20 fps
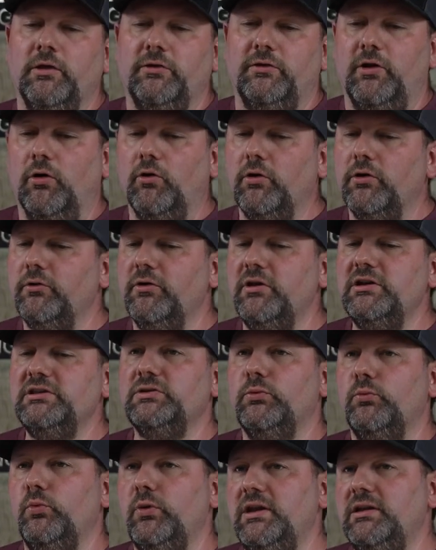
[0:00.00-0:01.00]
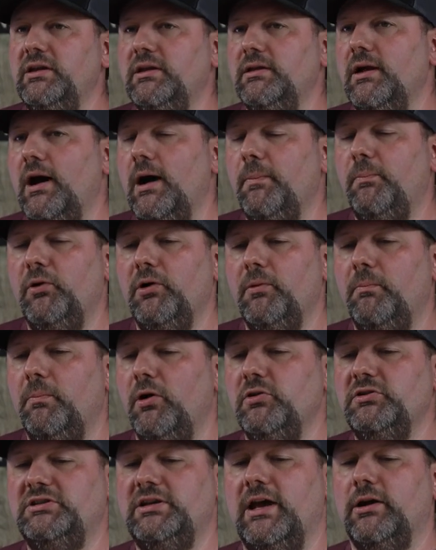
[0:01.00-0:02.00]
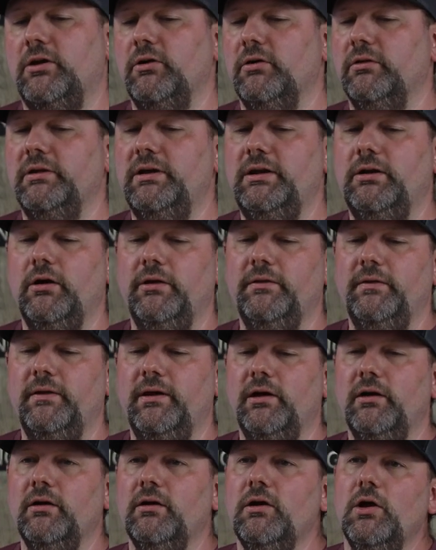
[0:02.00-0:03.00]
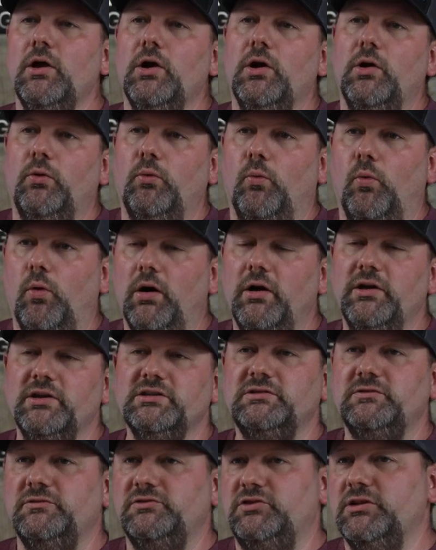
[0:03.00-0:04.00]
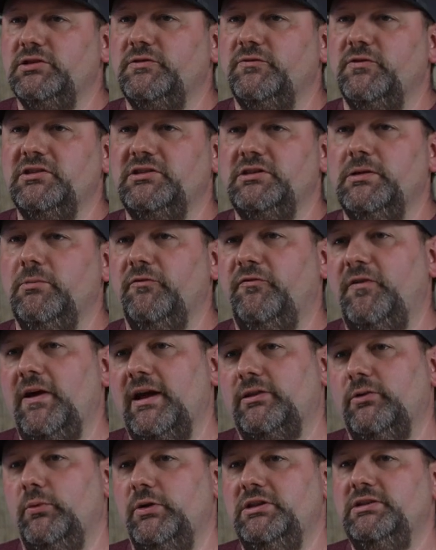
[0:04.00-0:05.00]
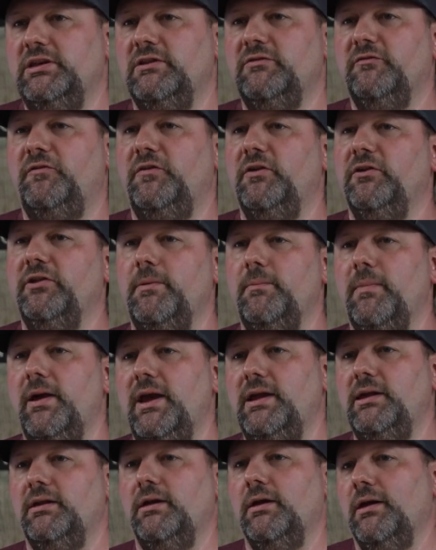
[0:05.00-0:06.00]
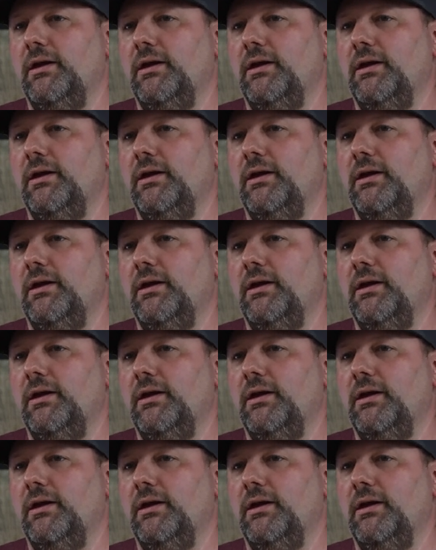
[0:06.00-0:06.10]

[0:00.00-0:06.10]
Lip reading: The only reason we did not put Bowtech or Elite on there was just for the simple fact that we didn't feel they made